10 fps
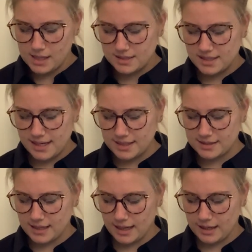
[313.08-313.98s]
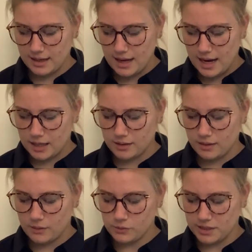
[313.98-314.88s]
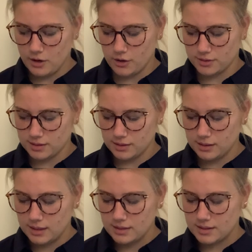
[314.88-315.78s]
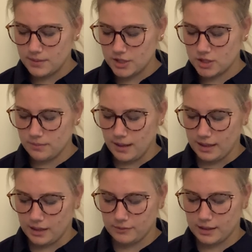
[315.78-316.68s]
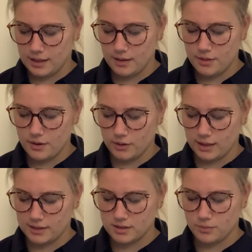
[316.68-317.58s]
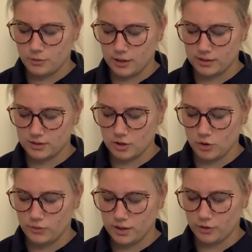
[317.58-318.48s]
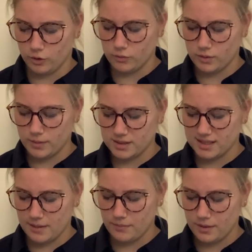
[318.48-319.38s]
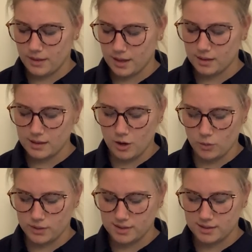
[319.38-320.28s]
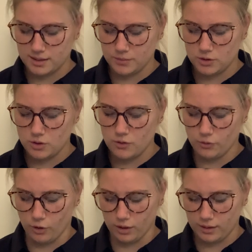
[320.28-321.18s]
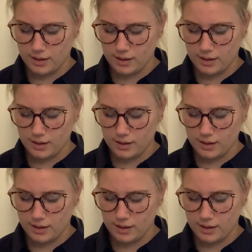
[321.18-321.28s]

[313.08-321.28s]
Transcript: The next day at rehearsal, Sebastian made Ariel and the orchestra practice over and over, but something always seemed to go wrong.